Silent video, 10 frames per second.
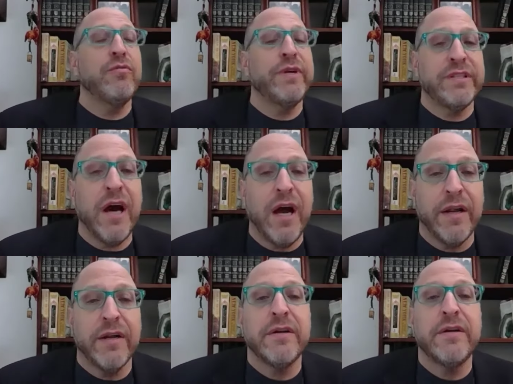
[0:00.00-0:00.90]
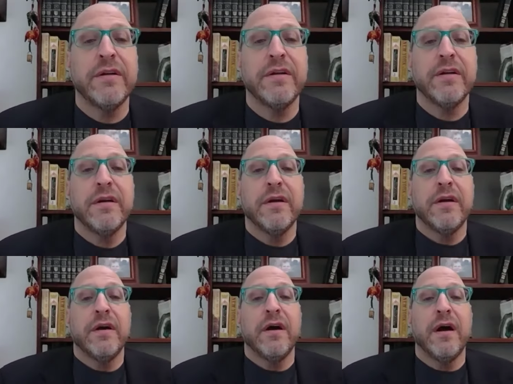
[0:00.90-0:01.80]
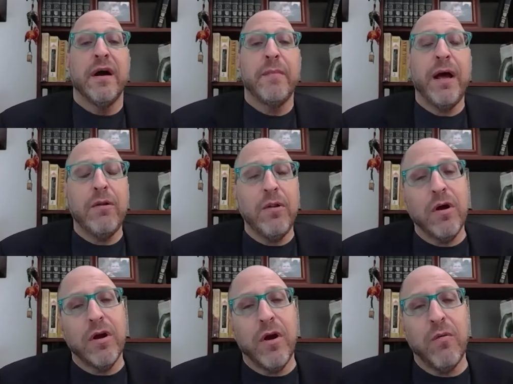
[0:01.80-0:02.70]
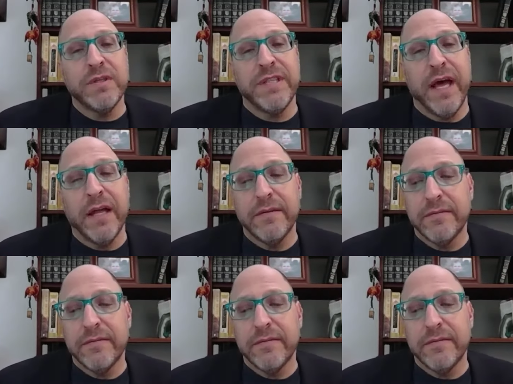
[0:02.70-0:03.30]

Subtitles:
retired, how long ago was that?